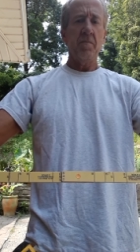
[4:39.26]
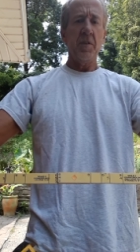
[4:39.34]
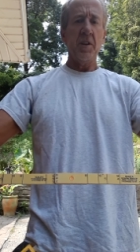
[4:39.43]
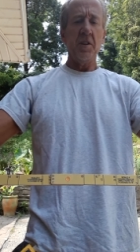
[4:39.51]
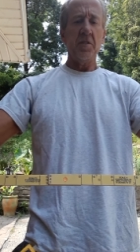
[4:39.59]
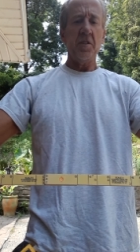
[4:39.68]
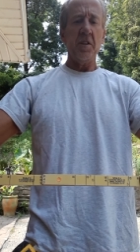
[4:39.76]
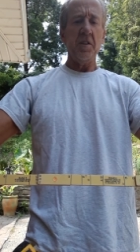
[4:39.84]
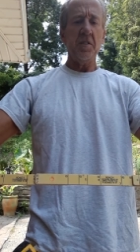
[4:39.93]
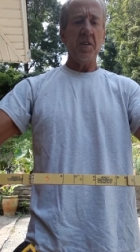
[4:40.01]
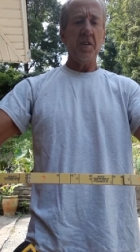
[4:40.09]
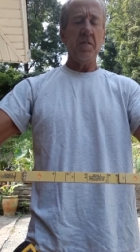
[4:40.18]
but it's
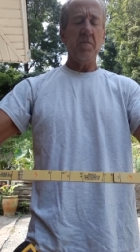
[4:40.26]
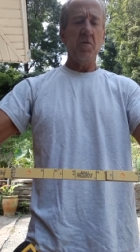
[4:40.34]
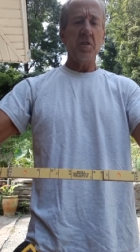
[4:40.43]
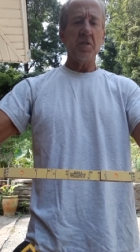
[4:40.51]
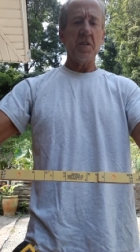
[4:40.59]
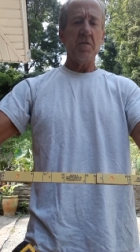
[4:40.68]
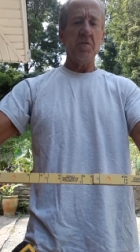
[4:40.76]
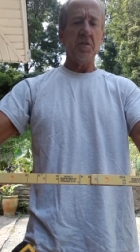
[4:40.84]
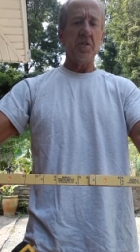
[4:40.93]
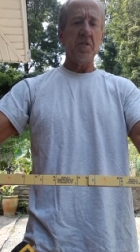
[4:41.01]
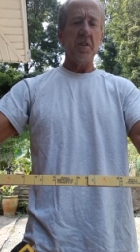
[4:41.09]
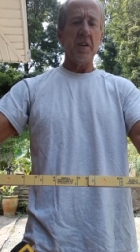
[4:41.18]
easy once I
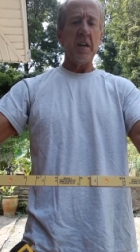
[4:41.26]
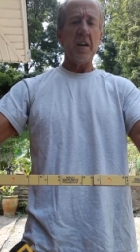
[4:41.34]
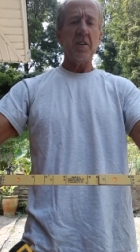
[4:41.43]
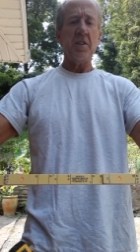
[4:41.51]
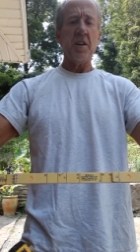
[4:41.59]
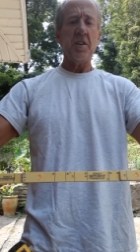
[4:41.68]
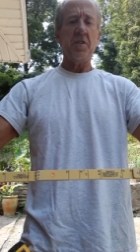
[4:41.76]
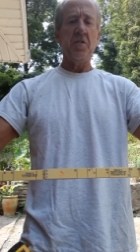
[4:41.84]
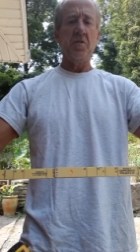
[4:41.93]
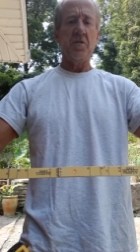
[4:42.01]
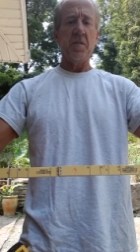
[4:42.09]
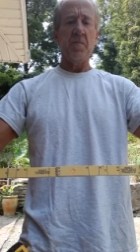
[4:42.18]
would show you guys how to
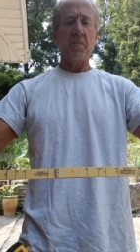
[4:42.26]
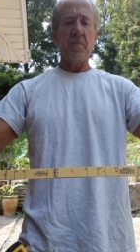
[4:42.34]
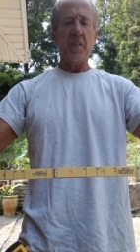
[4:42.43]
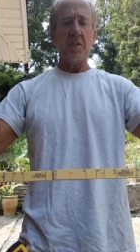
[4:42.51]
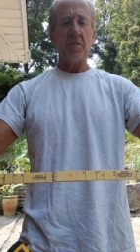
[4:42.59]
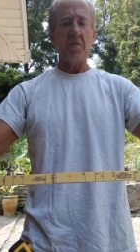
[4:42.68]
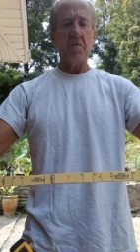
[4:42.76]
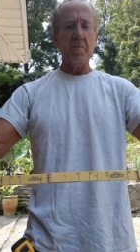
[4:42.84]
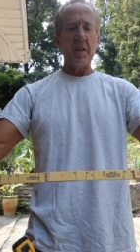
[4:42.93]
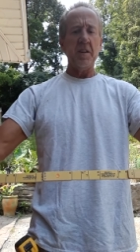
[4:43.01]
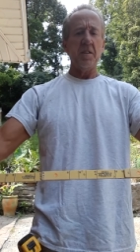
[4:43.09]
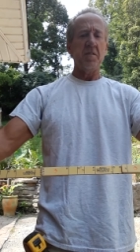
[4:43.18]
use it. And that's going to
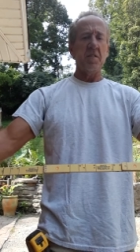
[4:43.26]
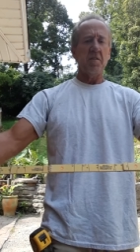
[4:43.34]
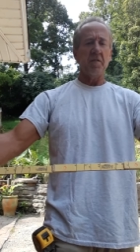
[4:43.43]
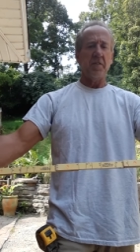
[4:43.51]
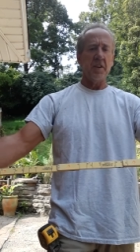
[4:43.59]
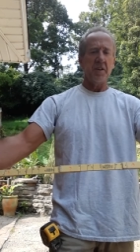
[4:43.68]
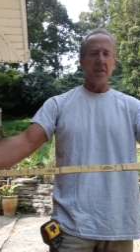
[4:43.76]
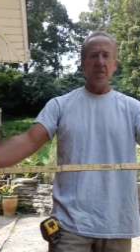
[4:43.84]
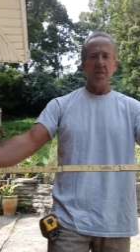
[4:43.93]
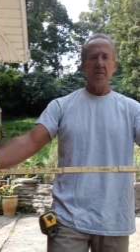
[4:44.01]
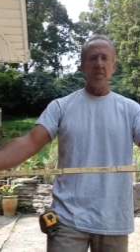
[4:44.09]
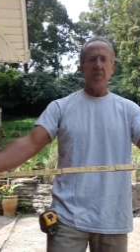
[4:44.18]
be in another
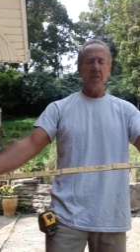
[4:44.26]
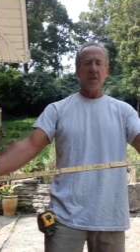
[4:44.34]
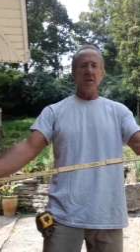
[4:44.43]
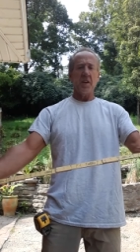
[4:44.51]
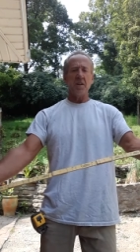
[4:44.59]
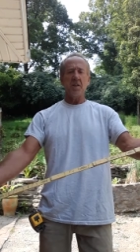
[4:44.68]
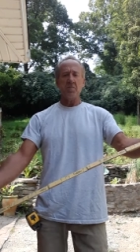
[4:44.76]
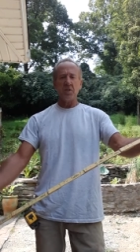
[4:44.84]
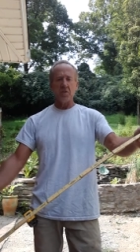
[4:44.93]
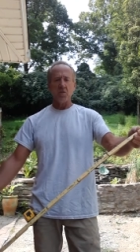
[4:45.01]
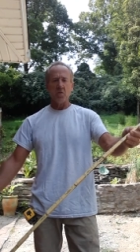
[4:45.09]
video. Again, I'm just